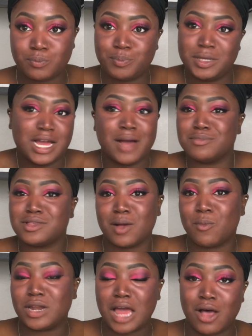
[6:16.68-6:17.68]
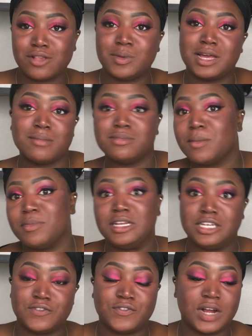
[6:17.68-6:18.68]
become someone else, become
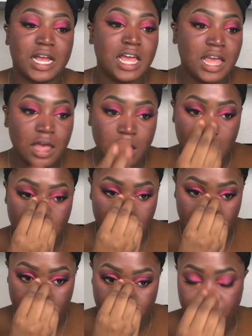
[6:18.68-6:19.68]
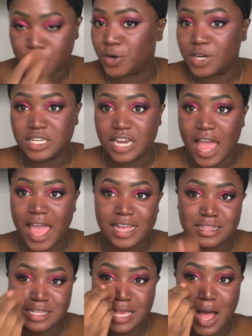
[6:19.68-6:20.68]
something different for a day
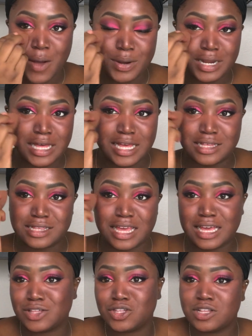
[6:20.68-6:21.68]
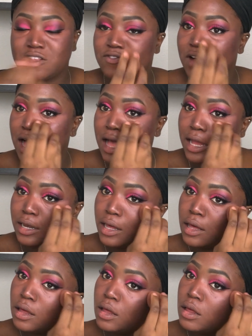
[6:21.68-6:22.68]
and see how it is. Like, it's just fun,
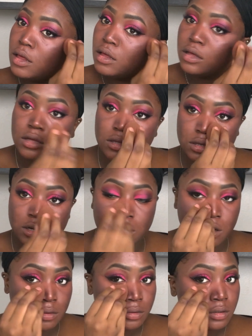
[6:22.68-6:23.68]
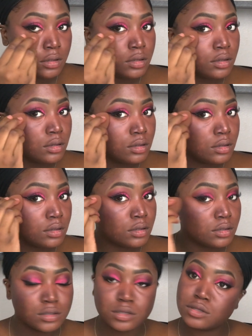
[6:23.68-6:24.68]
you know?
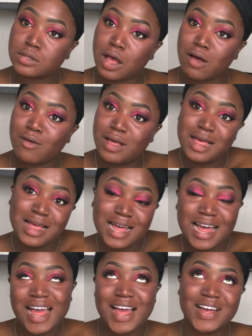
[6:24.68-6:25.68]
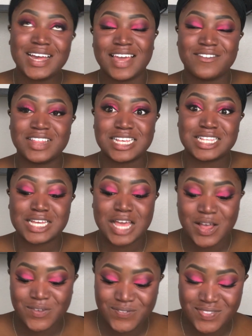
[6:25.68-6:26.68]
So, giving this a
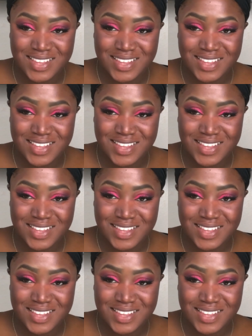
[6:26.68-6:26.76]
go.